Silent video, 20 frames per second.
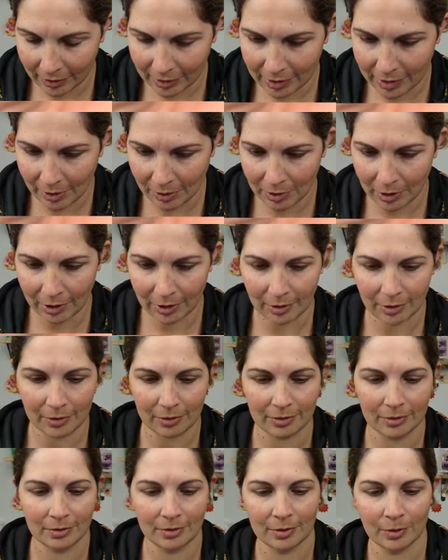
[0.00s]
So cute.
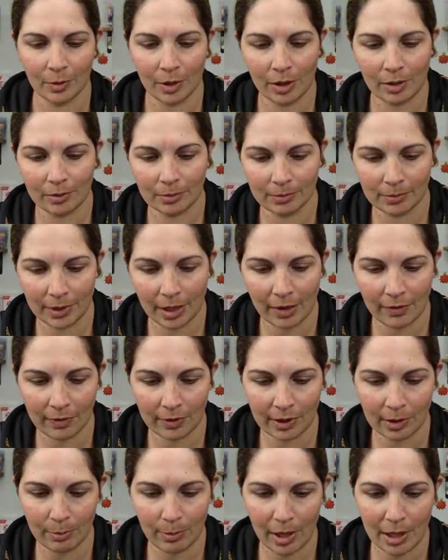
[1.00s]
Well,
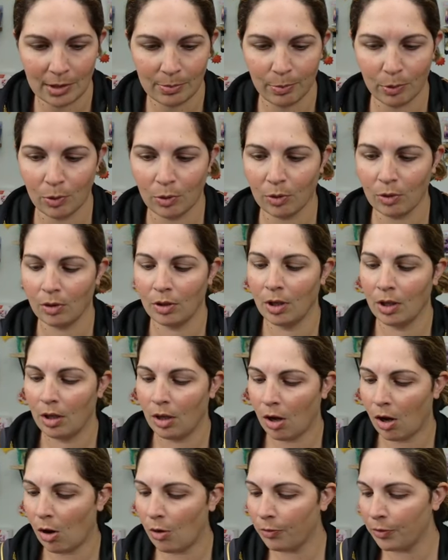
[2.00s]
definitely best pull.
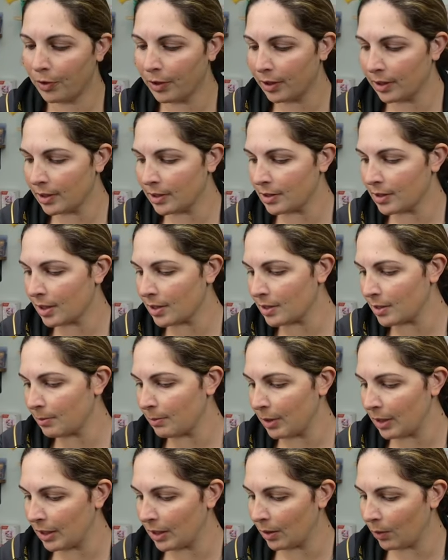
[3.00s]
Hopefully this doesn't
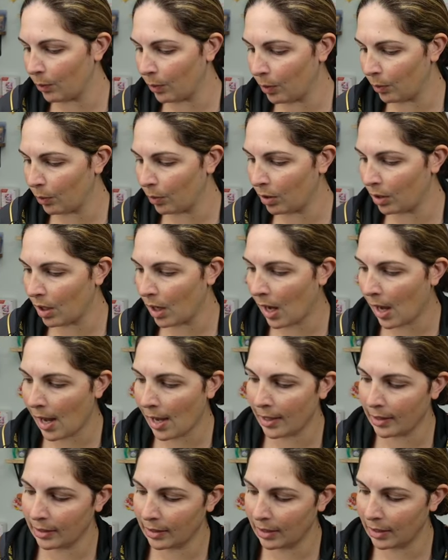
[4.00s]
mean that we will not
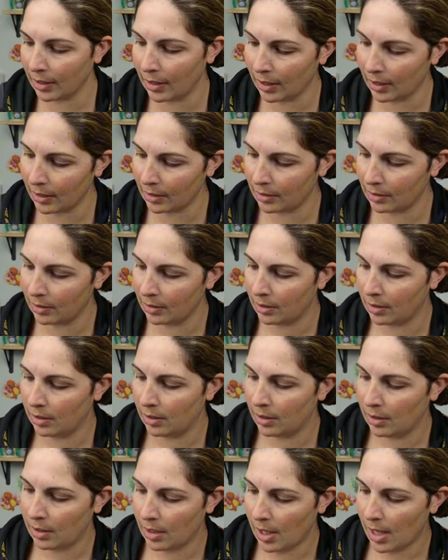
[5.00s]
get
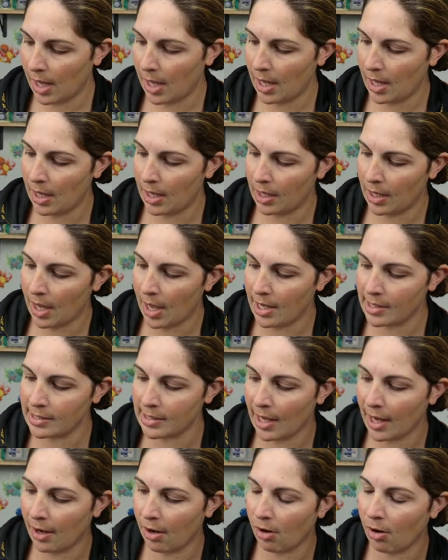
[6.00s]
a S
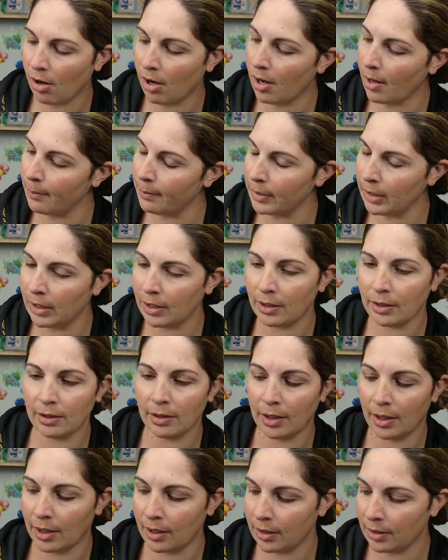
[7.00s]
I R. I mean,
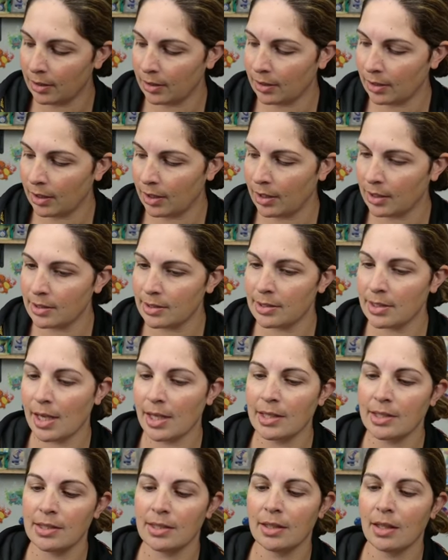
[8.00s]
in, in
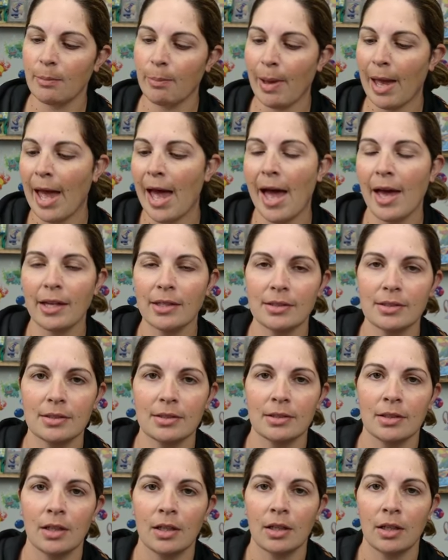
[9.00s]
sets in the past,
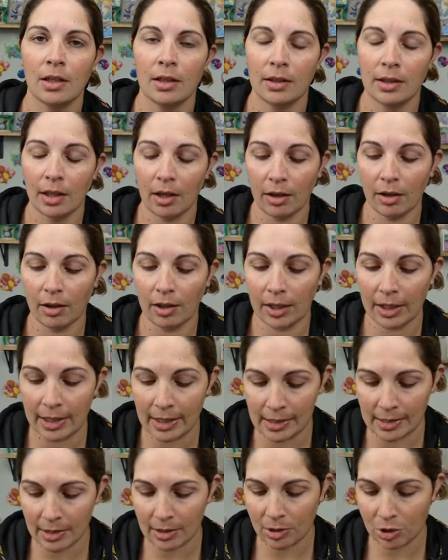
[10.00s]
there
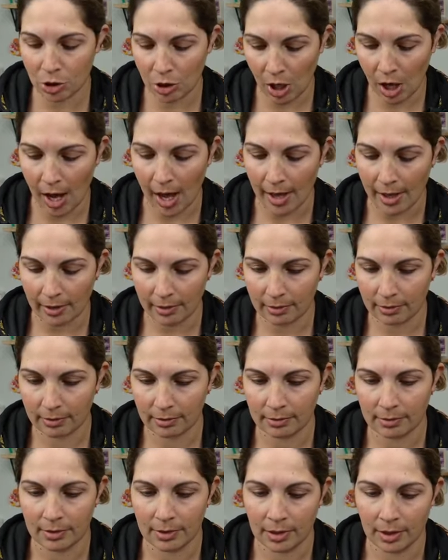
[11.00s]
is a shot.
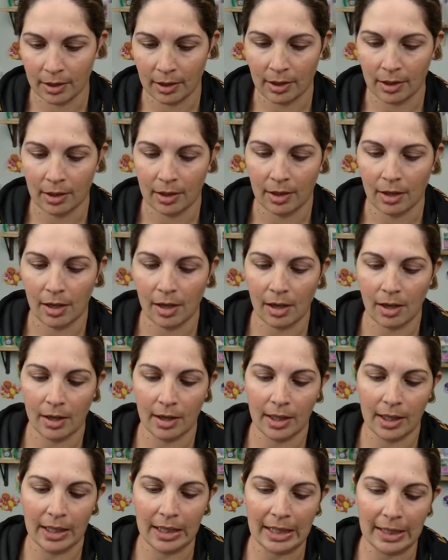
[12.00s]
Uh,
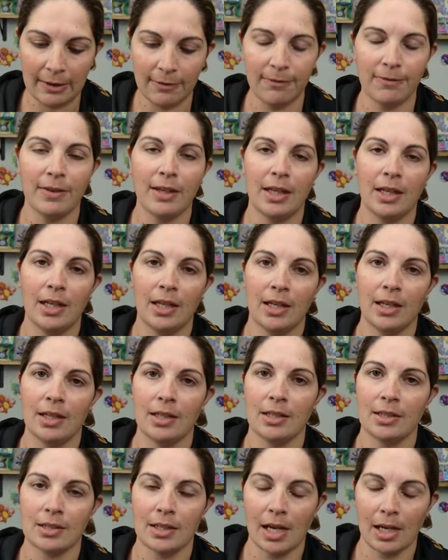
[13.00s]
if it
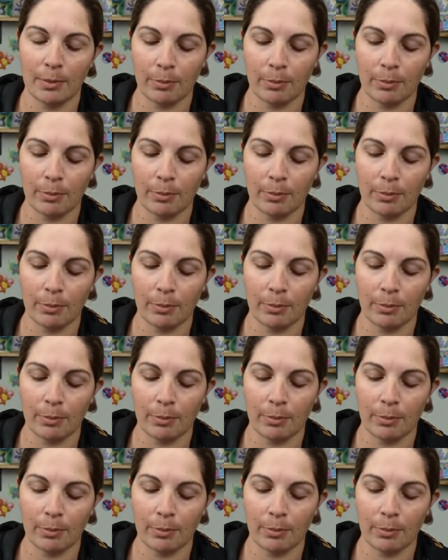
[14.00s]
is like